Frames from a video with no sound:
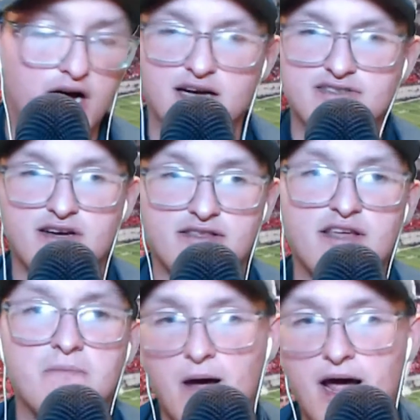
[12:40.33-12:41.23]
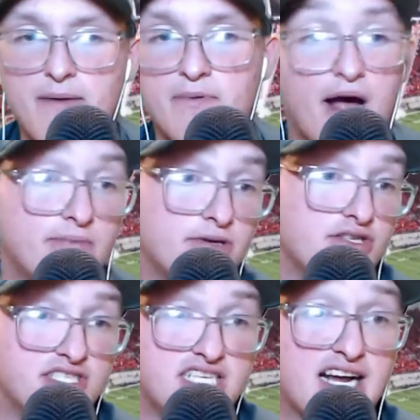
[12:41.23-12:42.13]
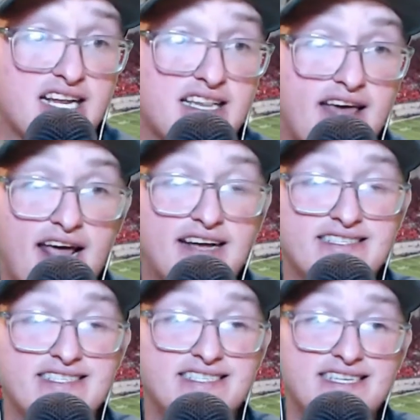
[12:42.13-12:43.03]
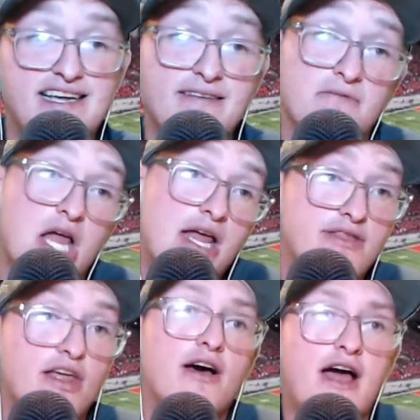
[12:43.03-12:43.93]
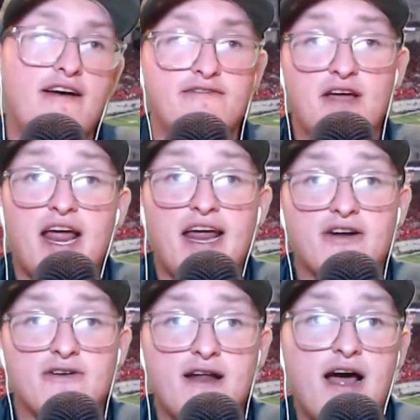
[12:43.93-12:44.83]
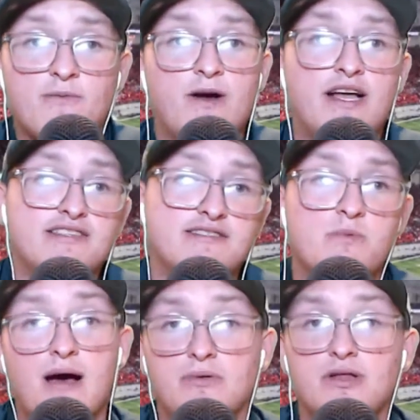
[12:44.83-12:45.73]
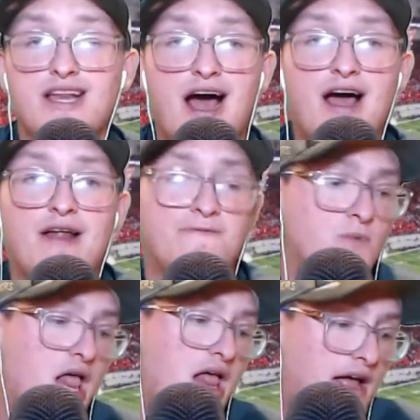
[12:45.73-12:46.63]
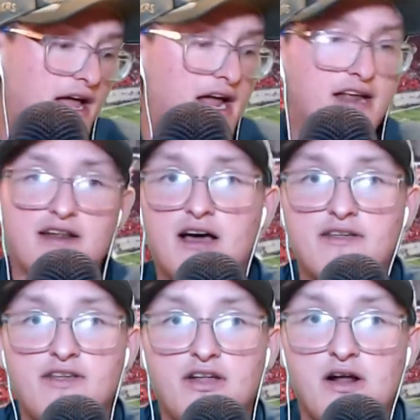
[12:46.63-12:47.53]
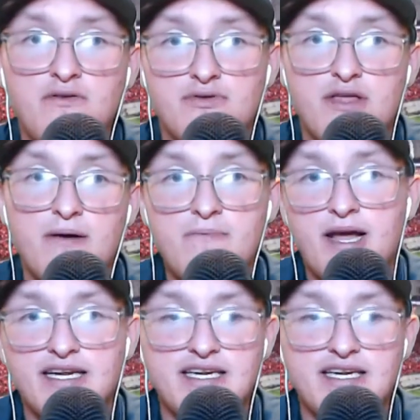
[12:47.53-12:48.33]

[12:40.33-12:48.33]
So I think Miami probably is second in the ACC. They'll have 8 or 9 wins, probably 9, and they'll make a